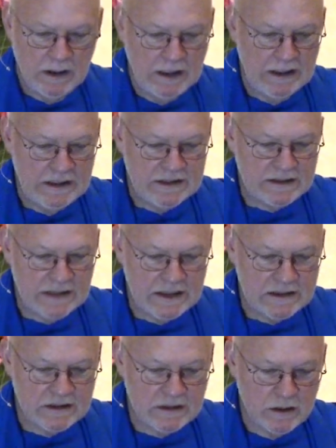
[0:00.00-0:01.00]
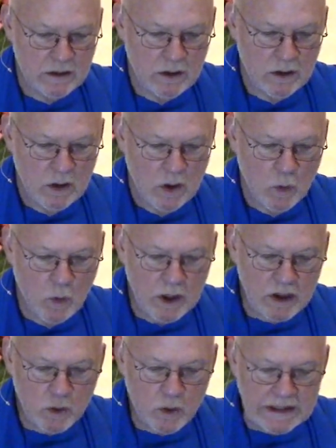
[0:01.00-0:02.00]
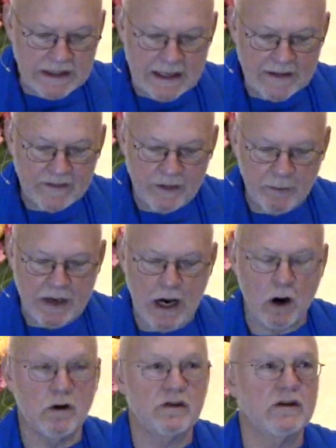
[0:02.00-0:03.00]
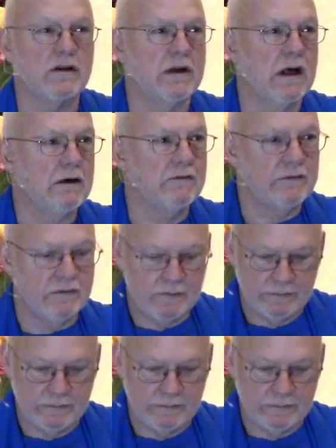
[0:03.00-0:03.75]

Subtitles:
And he says, where do we get the power to love?